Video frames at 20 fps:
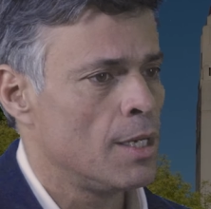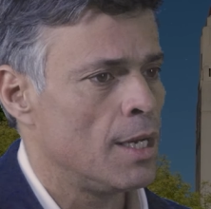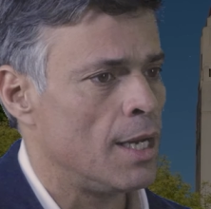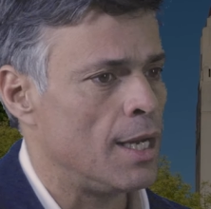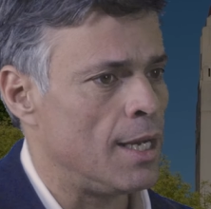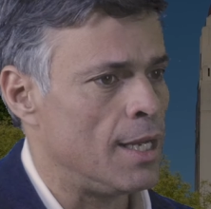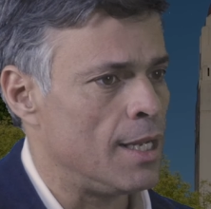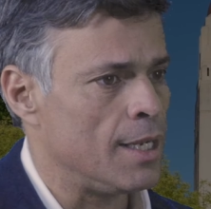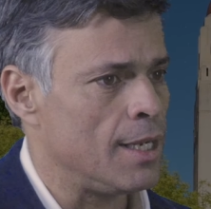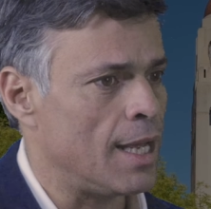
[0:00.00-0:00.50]

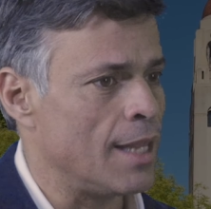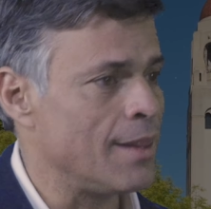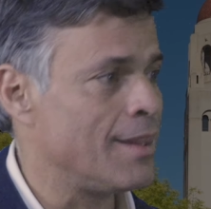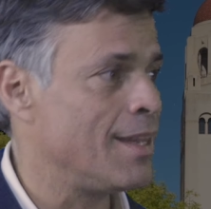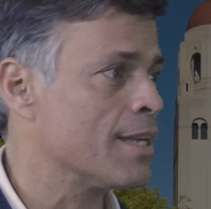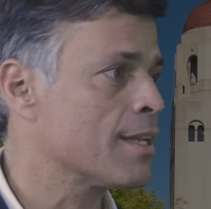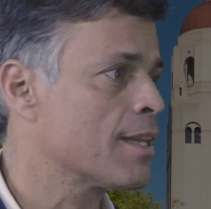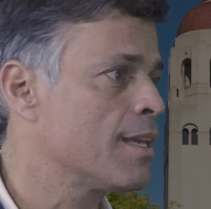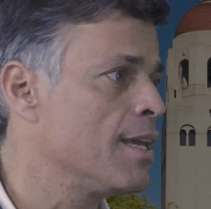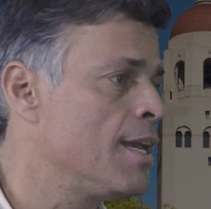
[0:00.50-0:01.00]
And
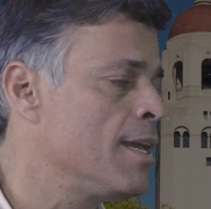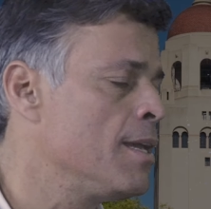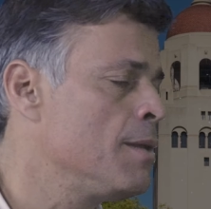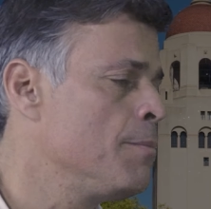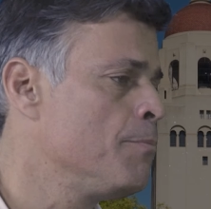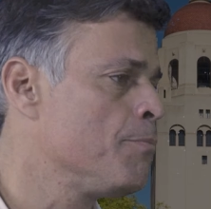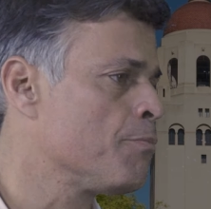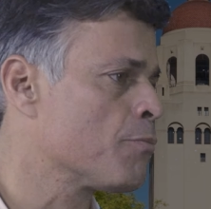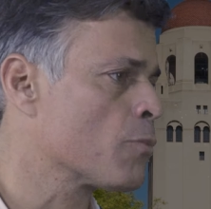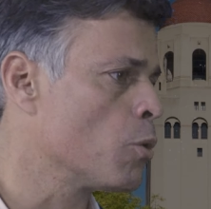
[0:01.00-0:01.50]
that
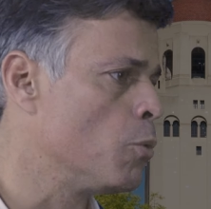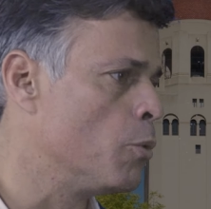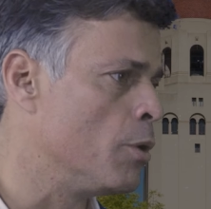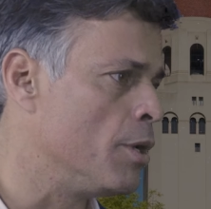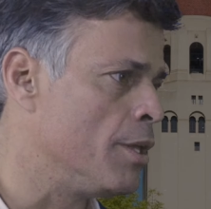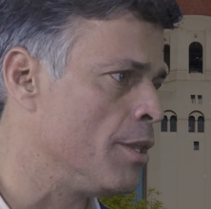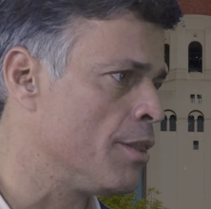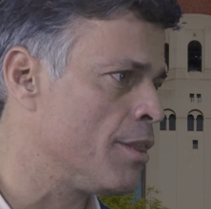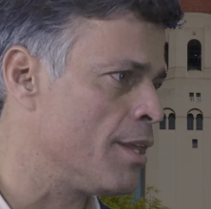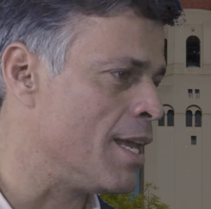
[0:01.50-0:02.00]
came
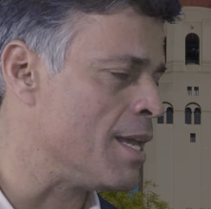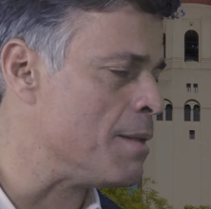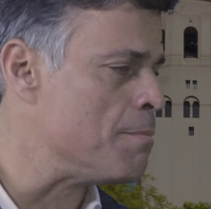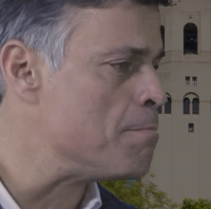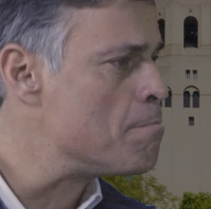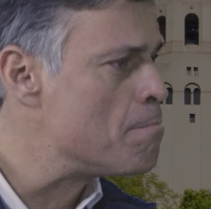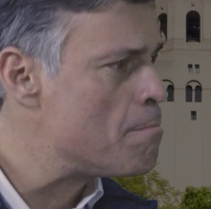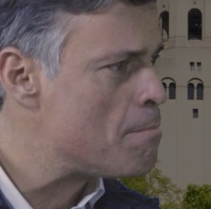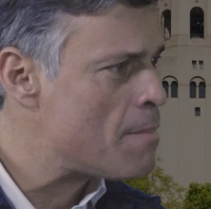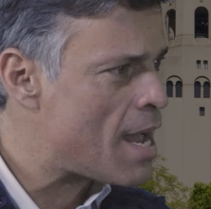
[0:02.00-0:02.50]
with a
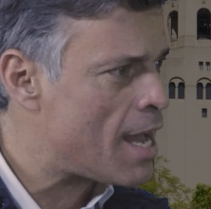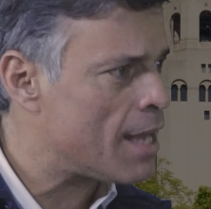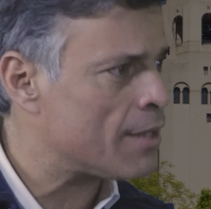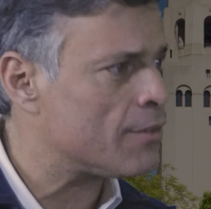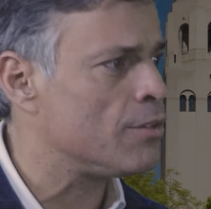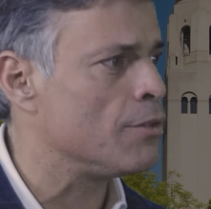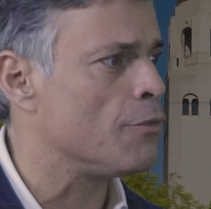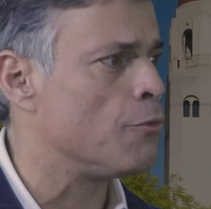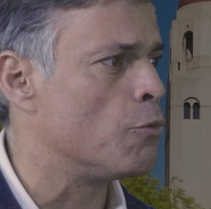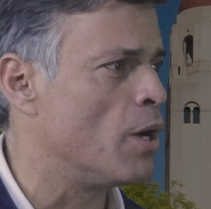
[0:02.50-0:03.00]

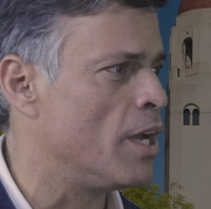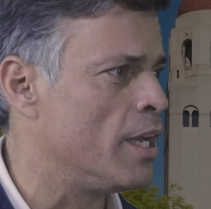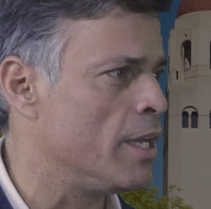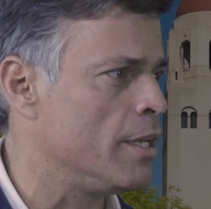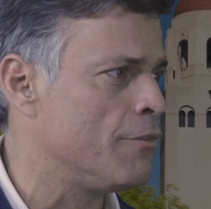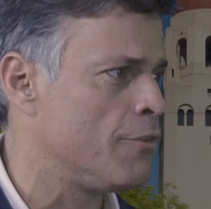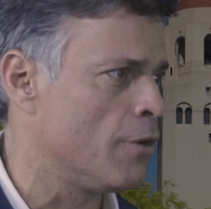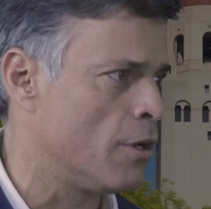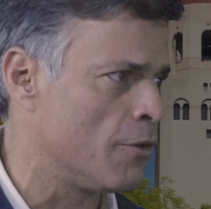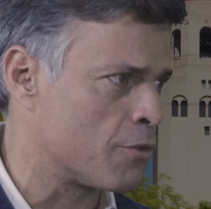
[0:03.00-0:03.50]
massive
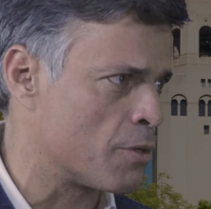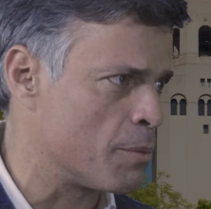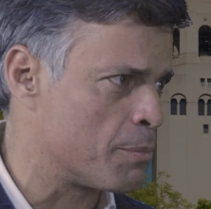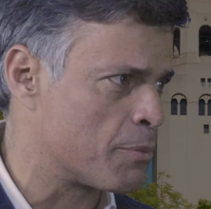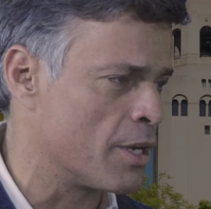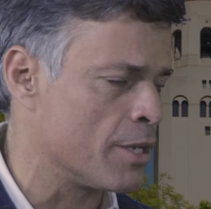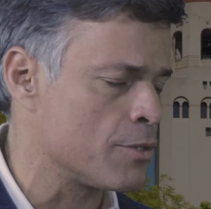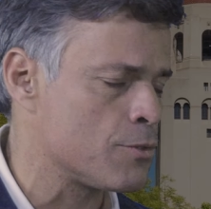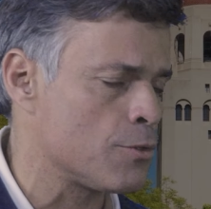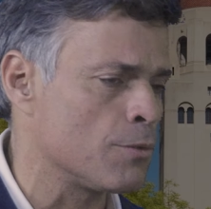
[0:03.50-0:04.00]
wave of
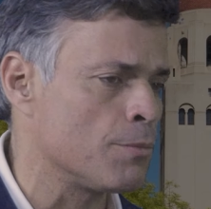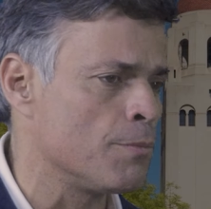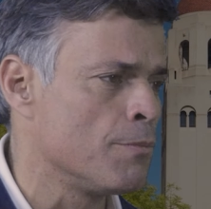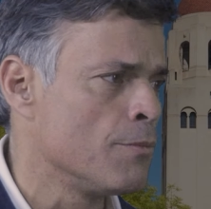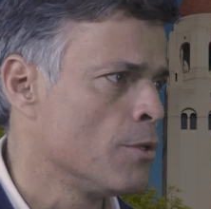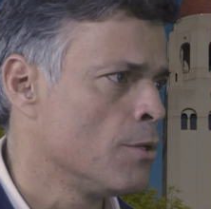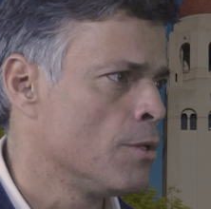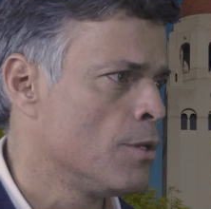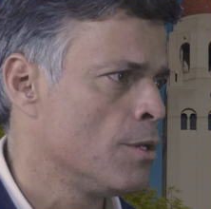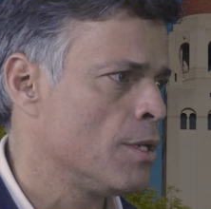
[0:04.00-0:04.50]
repression.
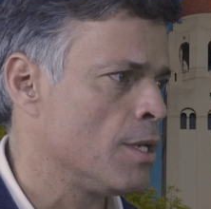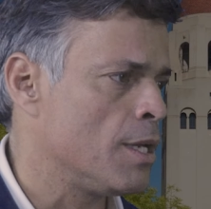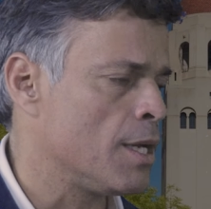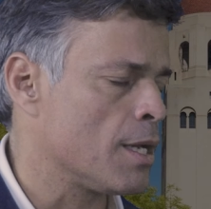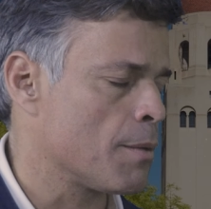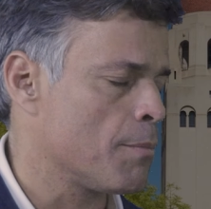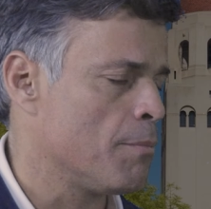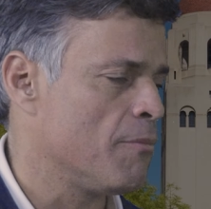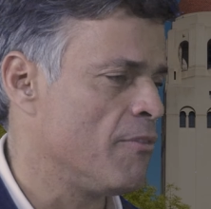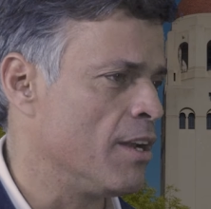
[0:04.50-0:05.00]

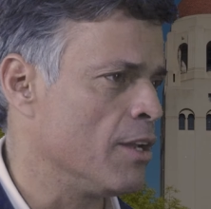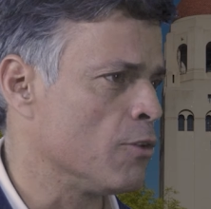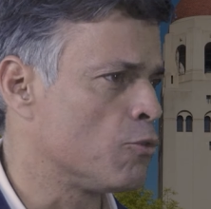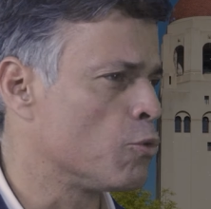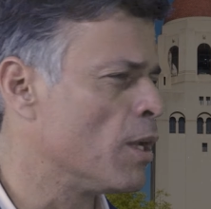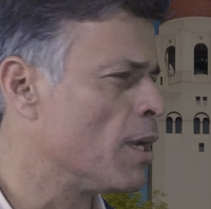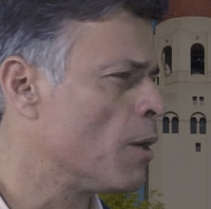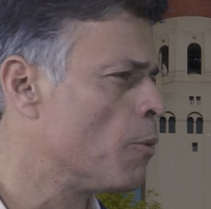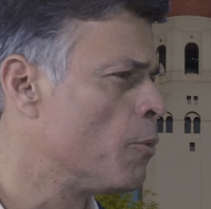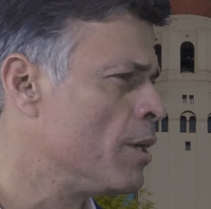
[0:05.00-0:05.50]

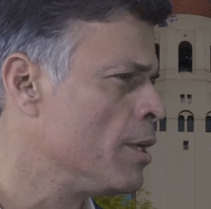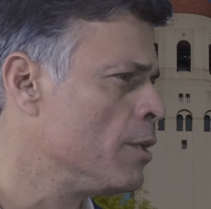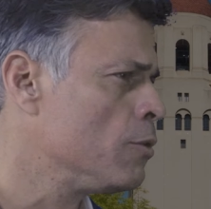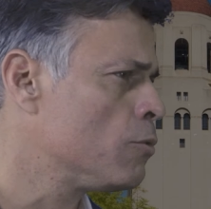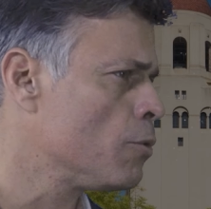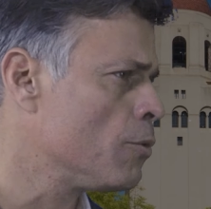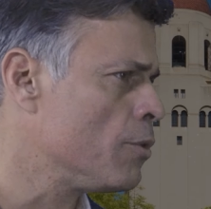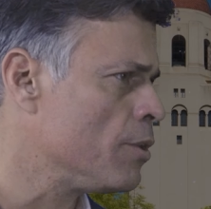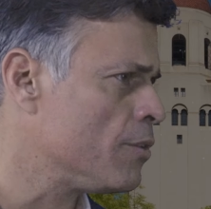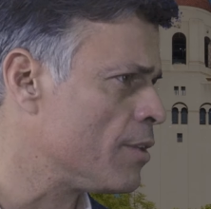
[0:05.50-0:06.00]
Venezuela went
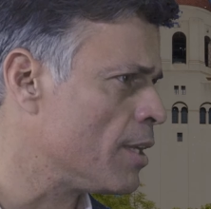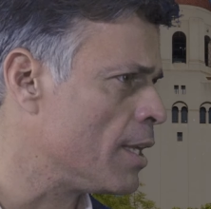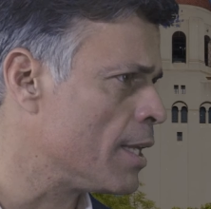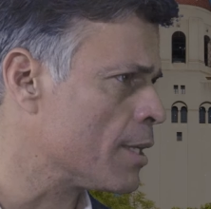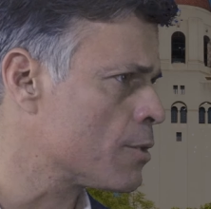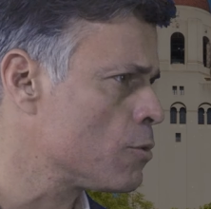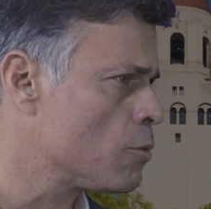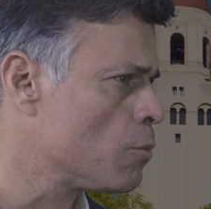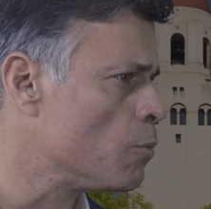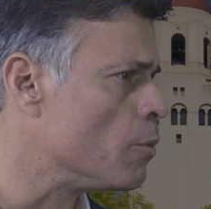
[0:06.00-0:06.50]
into this
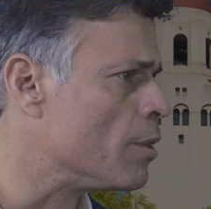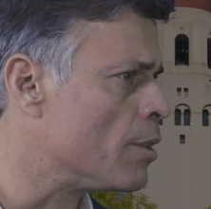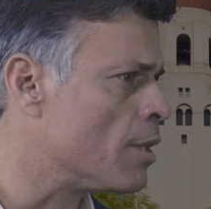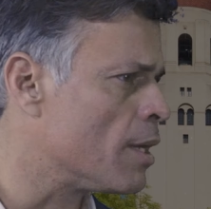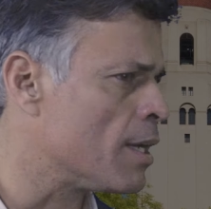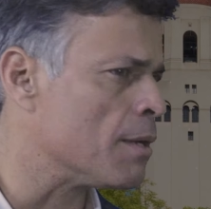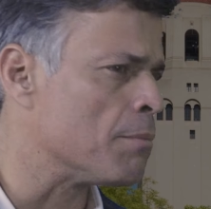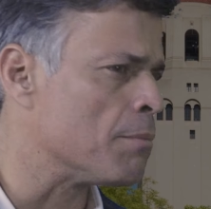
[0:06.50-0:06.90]
election with